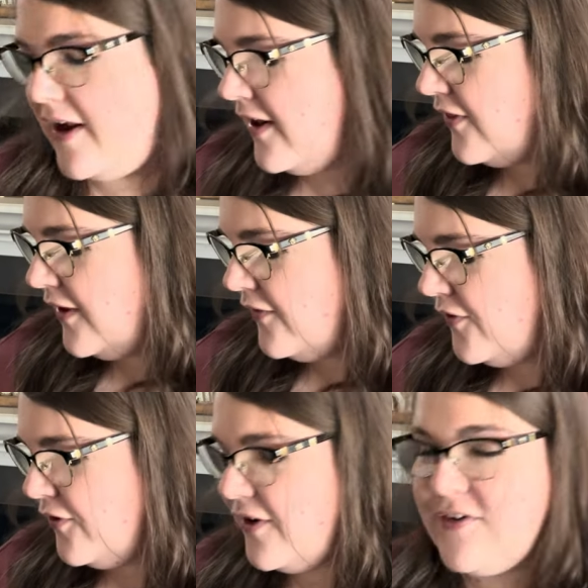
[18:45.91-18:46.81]
And I think if
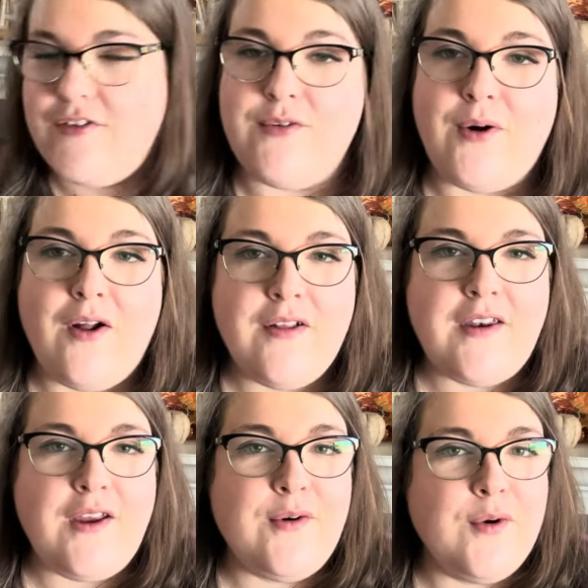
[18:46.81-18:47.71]
you're into
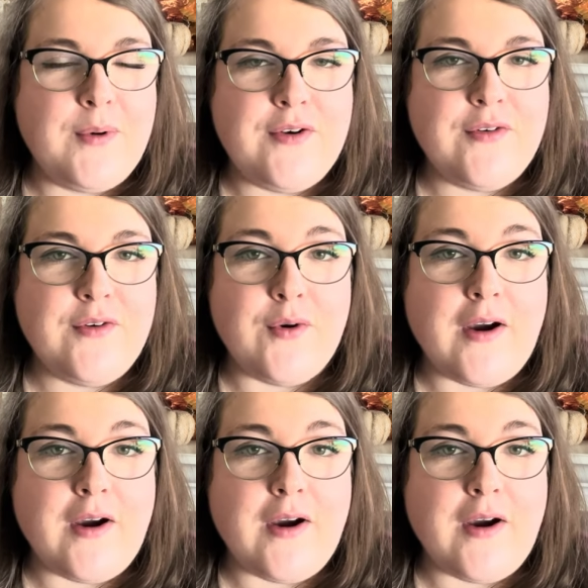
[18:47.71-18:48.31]
holiday or winter or